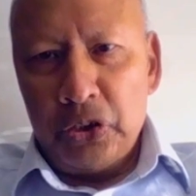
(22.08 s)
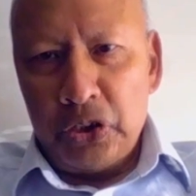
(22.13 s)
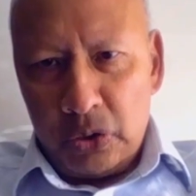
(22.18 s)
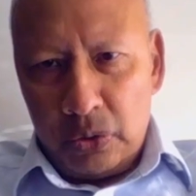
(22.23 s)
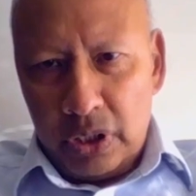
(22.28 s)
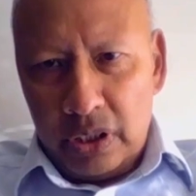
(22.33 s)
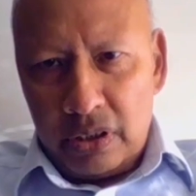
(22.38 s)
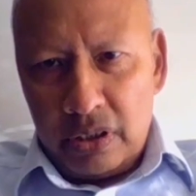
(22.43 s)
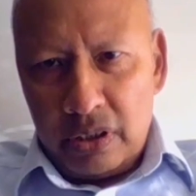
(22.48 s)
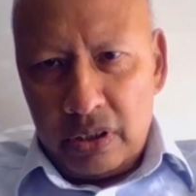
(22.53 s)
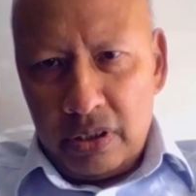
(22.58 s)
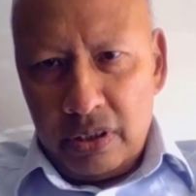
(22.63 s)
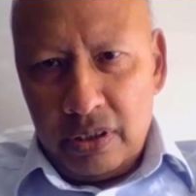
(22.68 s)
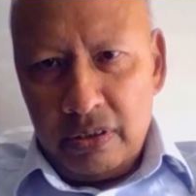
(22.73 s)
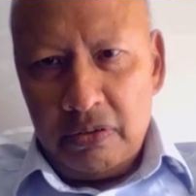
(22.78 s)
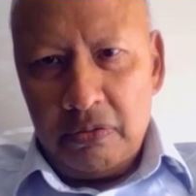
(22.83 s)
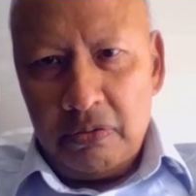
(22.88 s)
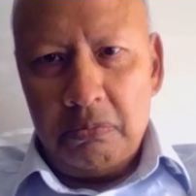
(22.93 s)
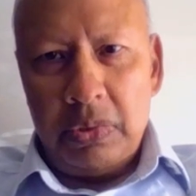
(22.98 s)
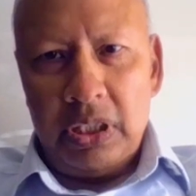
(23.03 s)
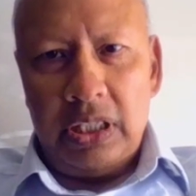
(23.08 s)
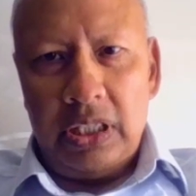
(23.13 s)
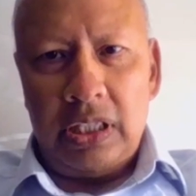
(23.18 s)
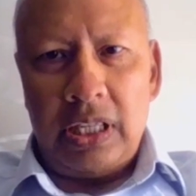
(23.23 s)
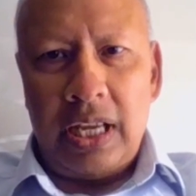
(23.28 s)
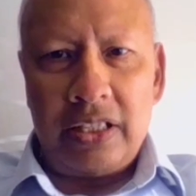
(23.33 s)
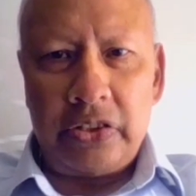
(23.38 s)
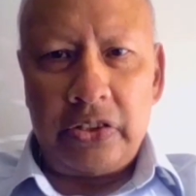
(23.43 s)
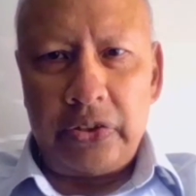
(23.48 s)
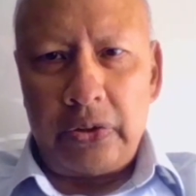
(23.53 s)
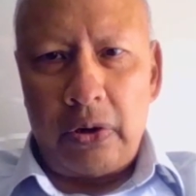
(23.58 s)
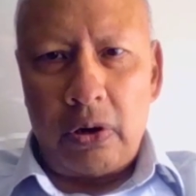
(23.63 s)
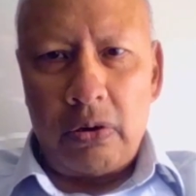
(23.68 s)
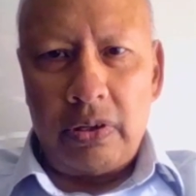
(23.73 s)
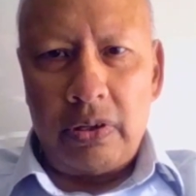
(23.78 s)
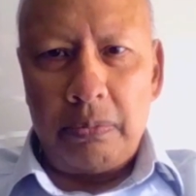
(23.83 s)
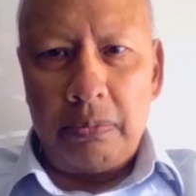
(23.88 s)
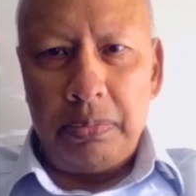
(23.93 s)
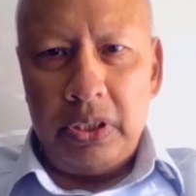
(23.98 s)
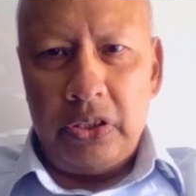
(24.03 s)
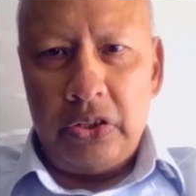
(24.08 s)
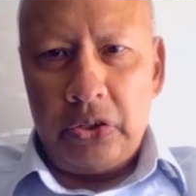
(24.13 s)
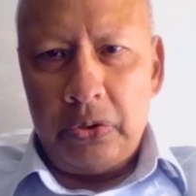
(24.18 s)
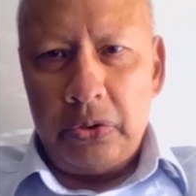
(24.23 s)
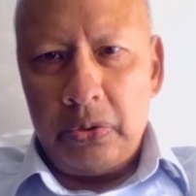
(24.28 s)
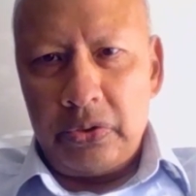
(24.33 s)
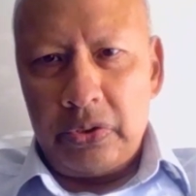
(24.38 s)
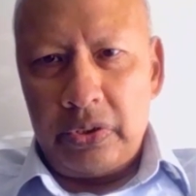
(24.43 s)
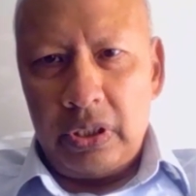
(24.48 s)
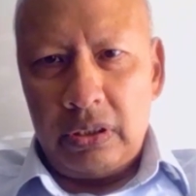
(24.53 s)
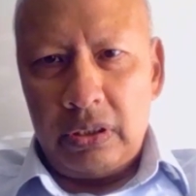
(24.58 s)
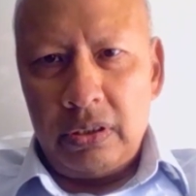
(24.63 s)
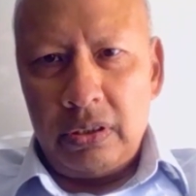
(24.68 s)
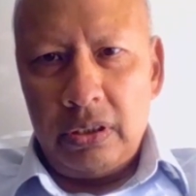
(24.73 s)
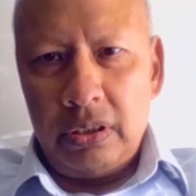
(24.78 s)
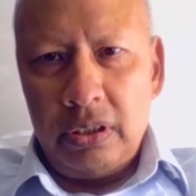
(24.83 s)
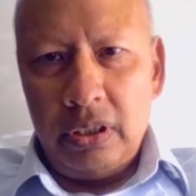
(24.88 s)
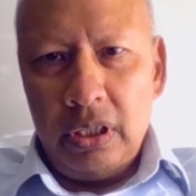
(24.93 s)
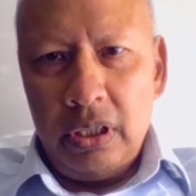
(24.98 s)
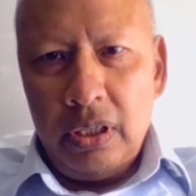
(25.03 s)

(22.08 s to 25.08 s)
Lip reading: used to it, but it has thrown up issues that